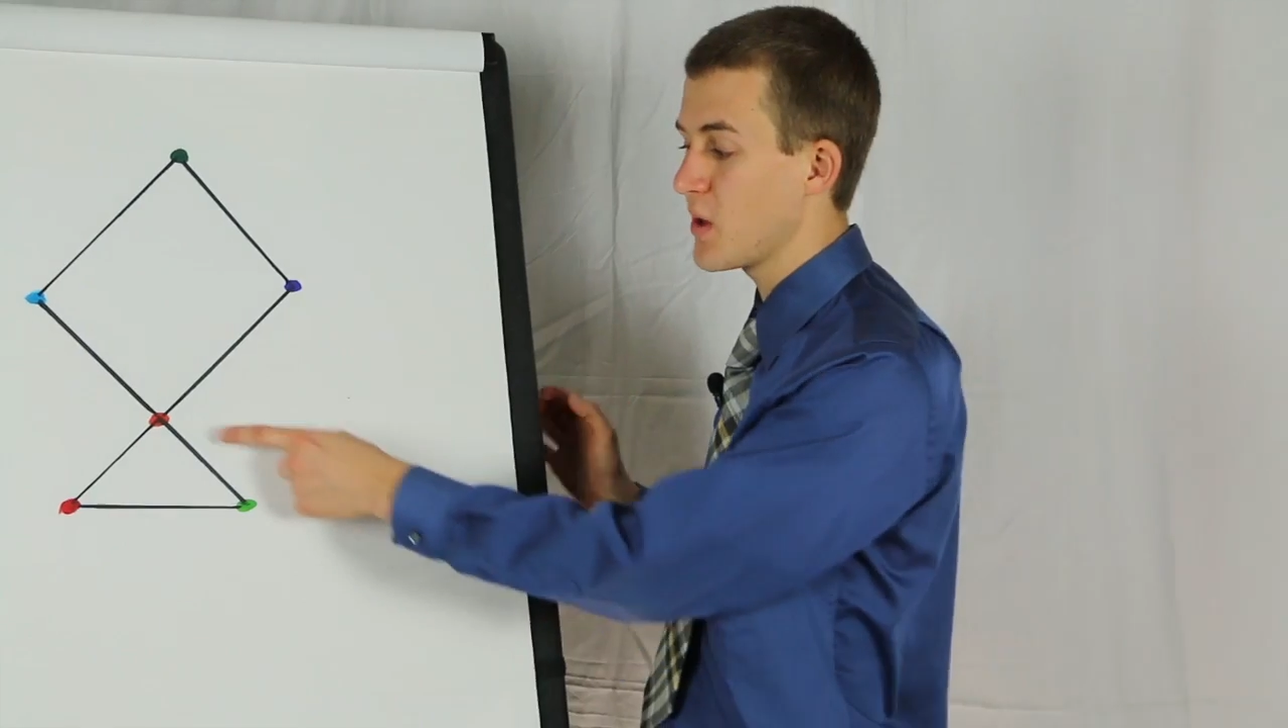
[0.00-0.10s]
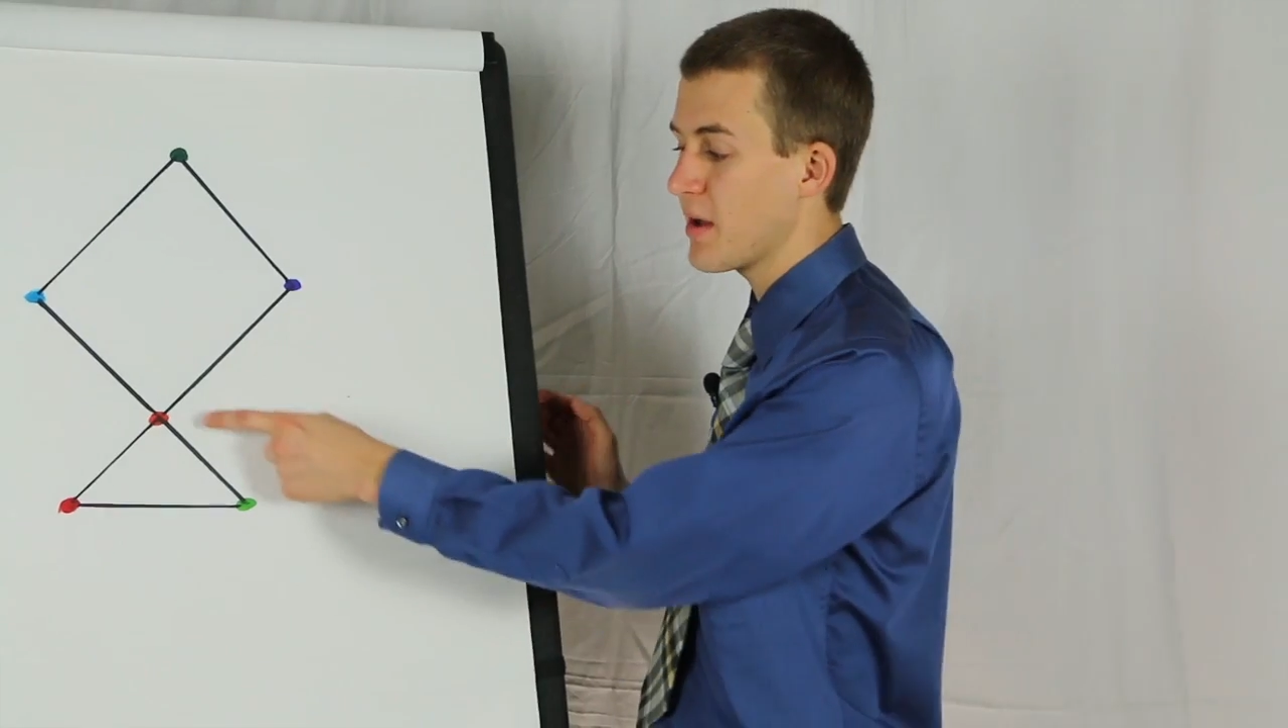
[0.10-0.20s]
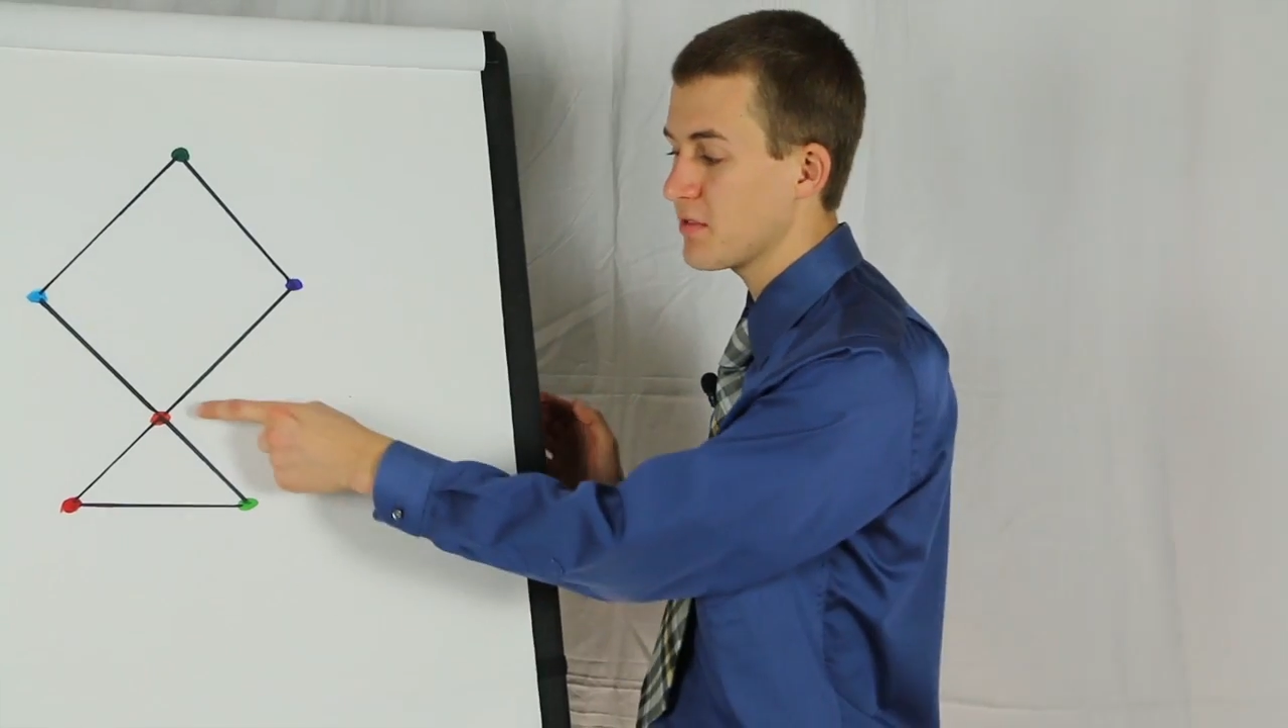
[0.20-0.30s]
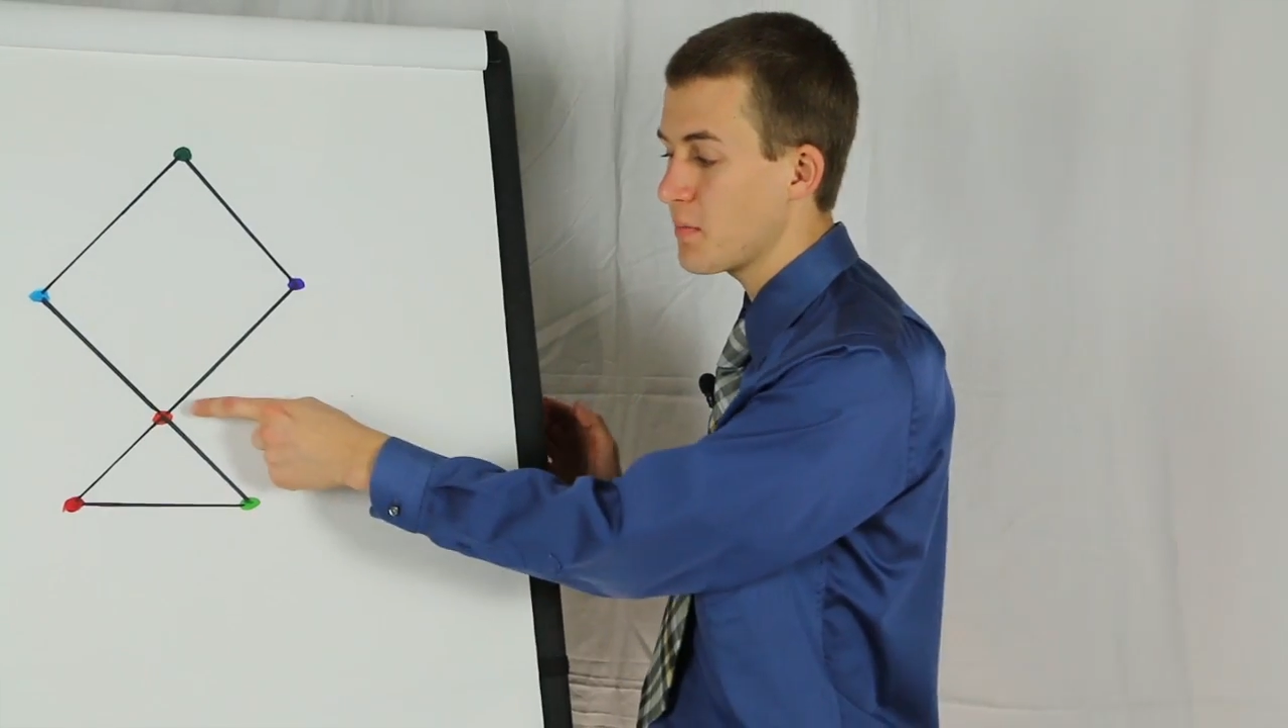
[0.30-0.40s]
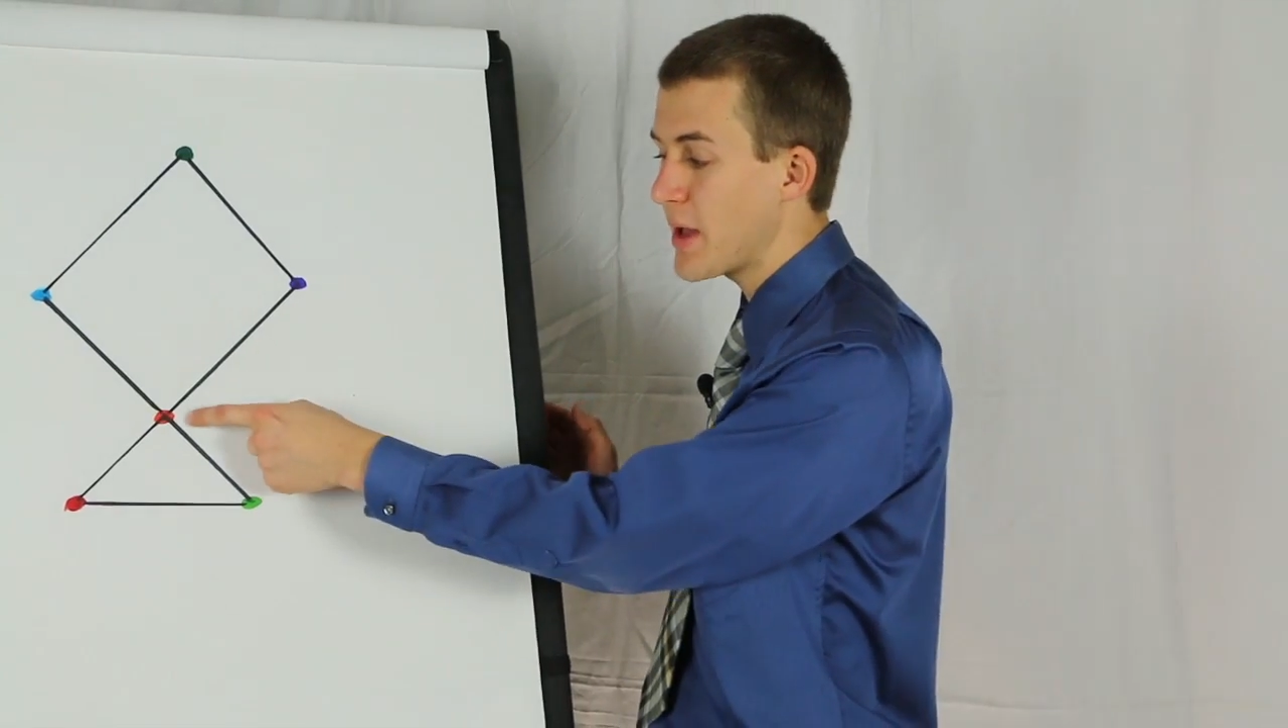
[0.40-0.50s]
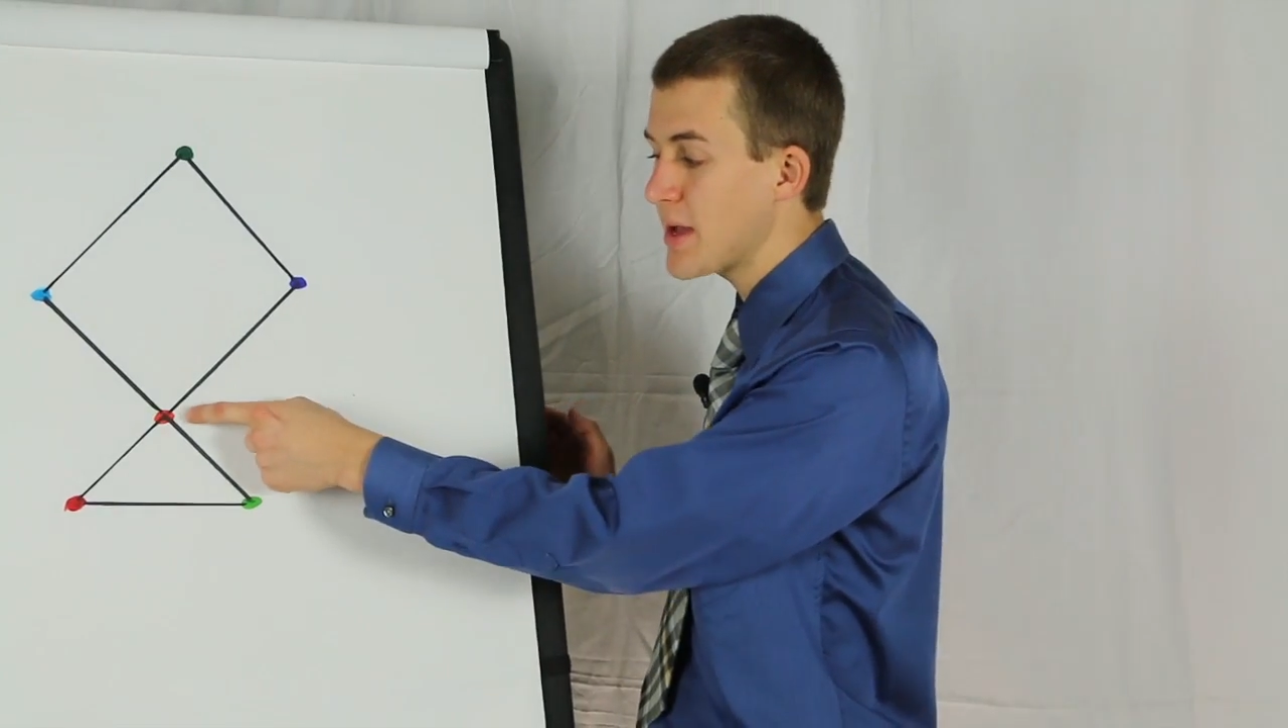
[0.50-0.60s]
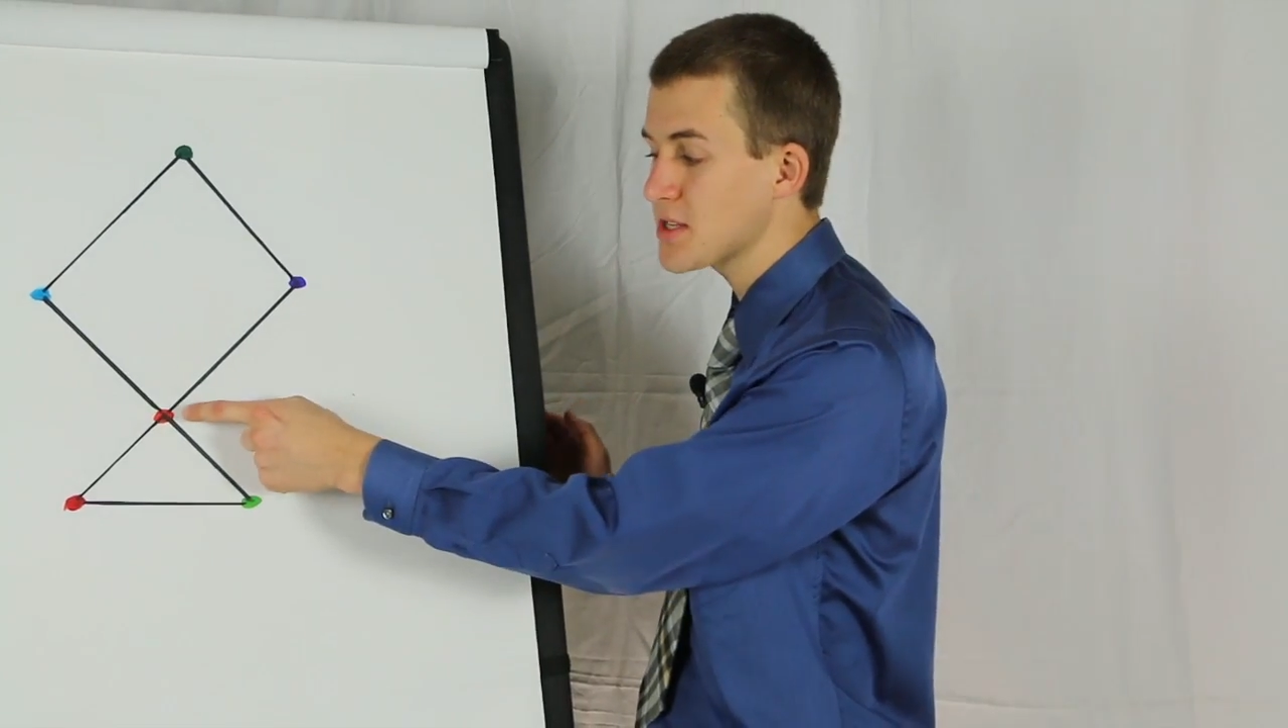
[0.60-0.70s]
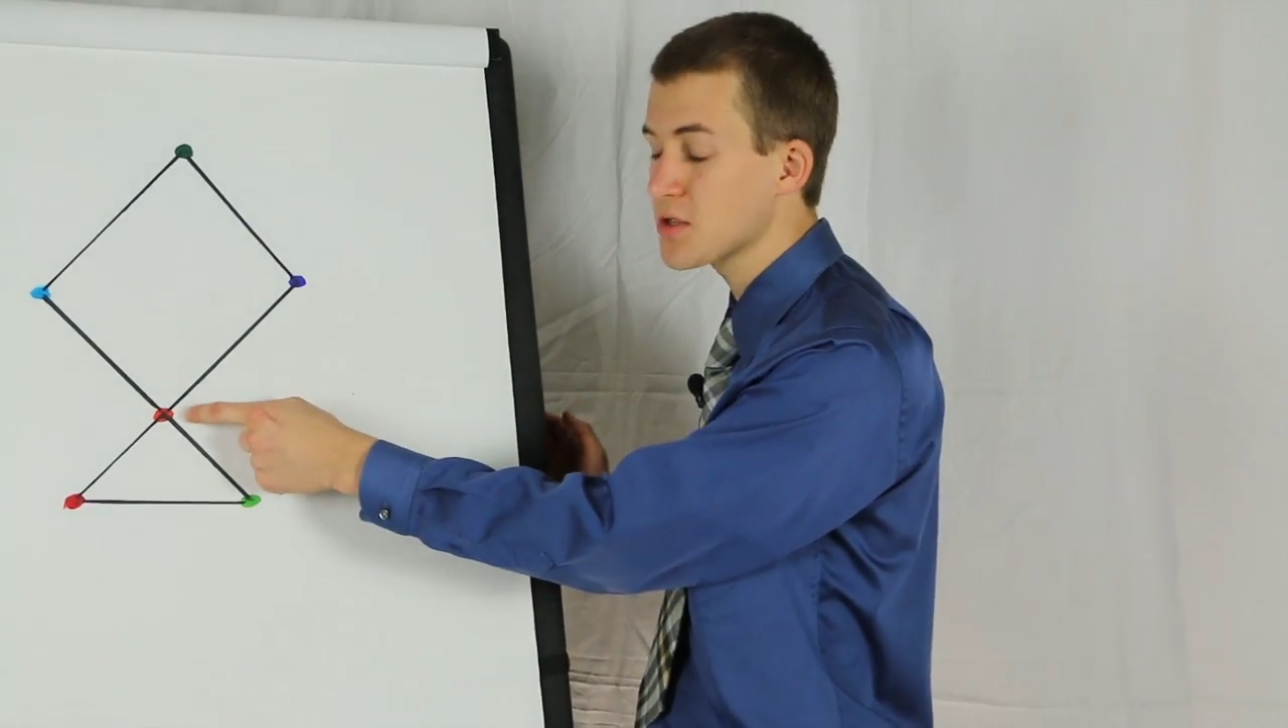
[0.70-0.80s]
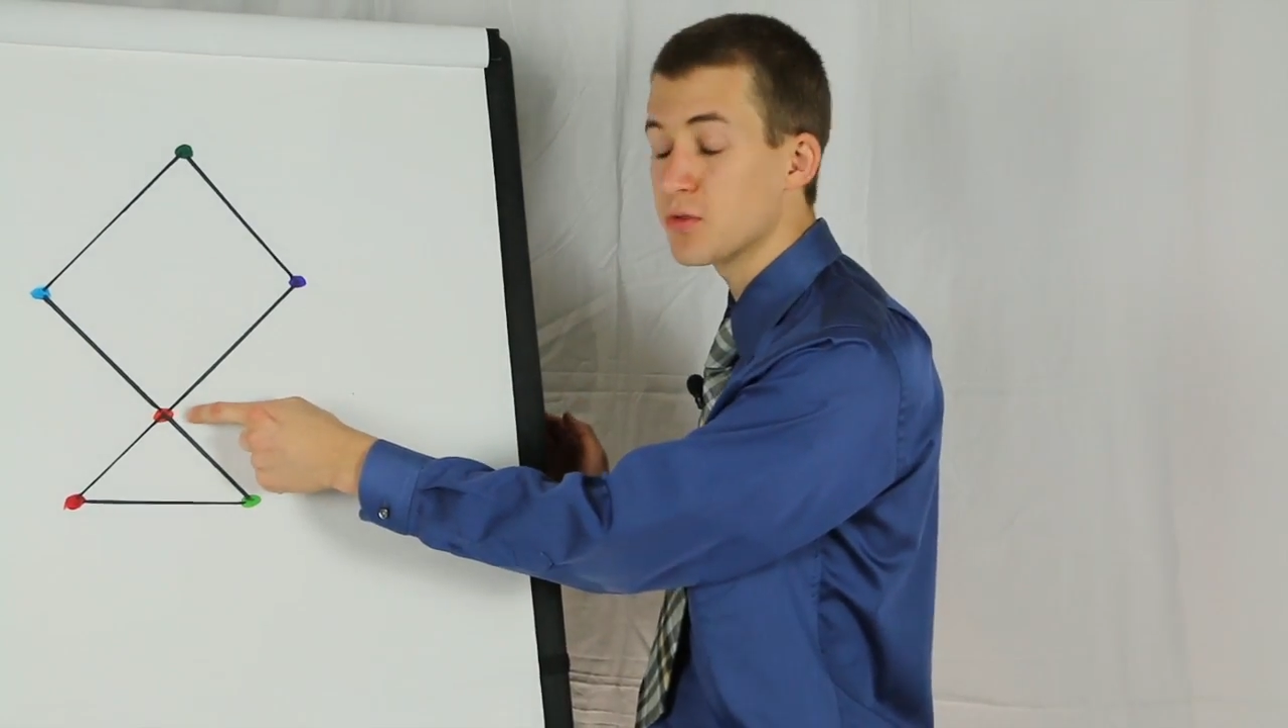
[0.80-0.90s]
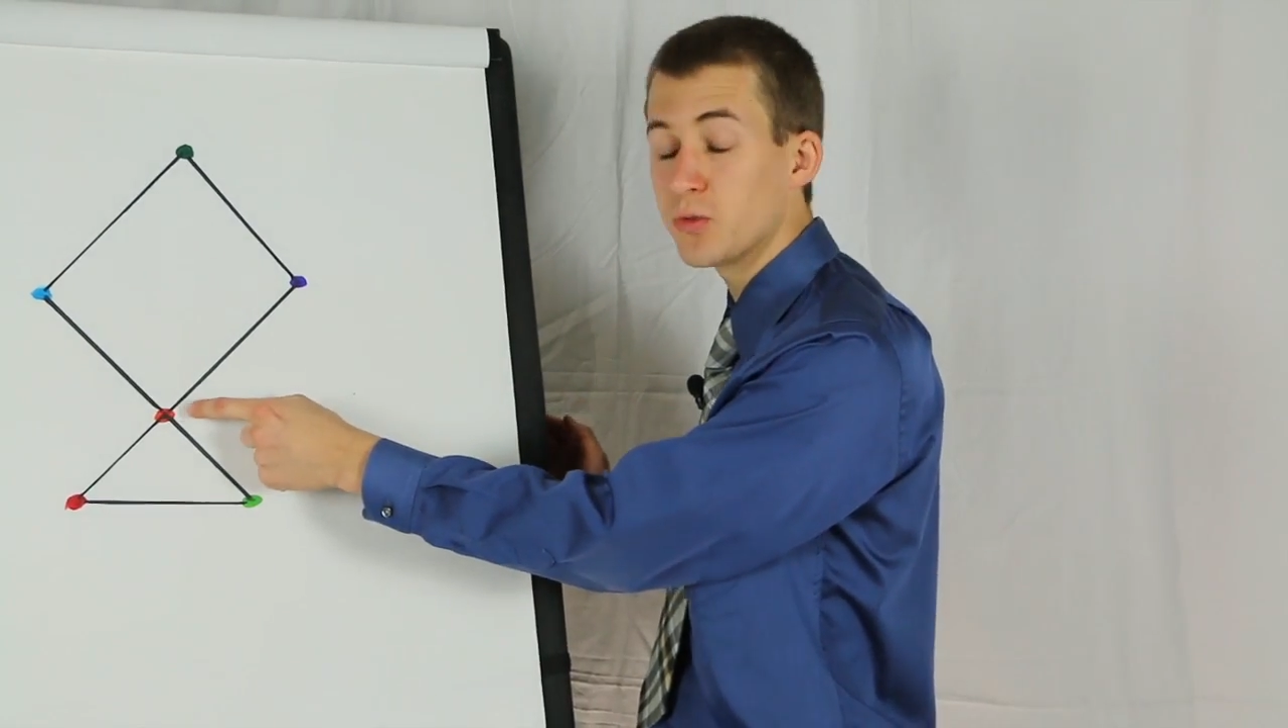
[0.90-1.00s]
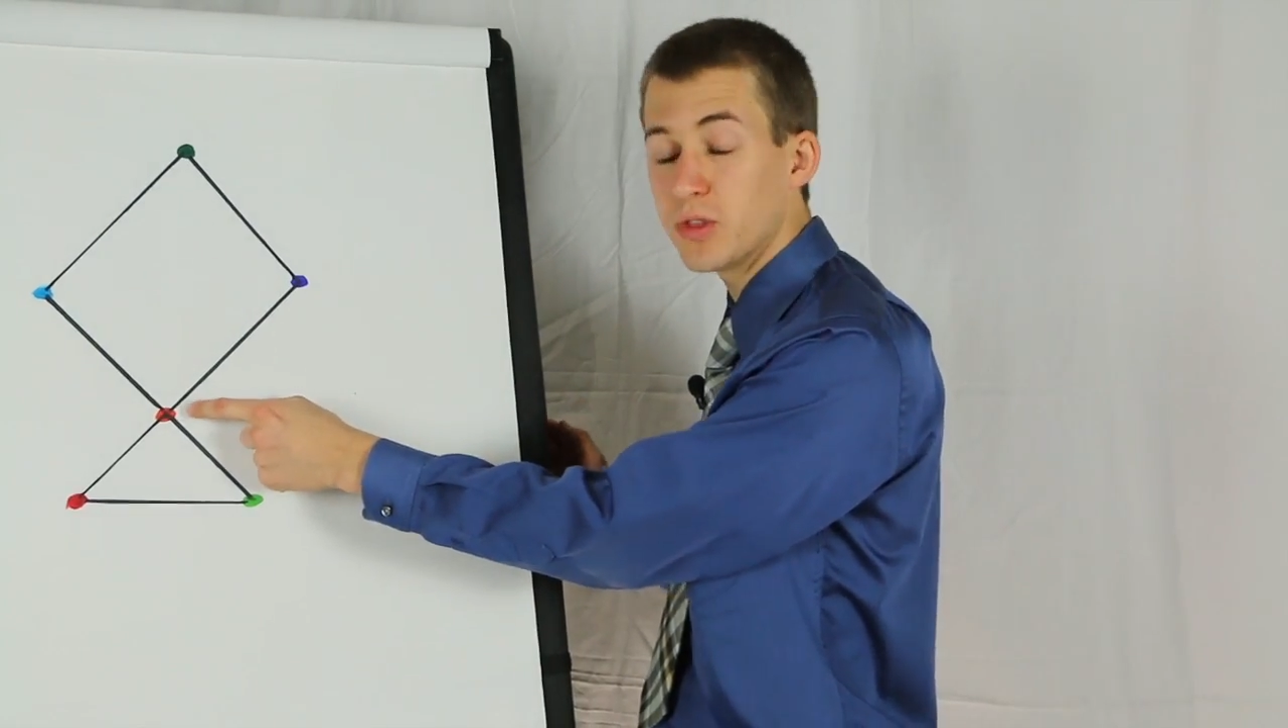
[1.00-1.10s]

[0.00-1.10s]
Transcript: we have to pass through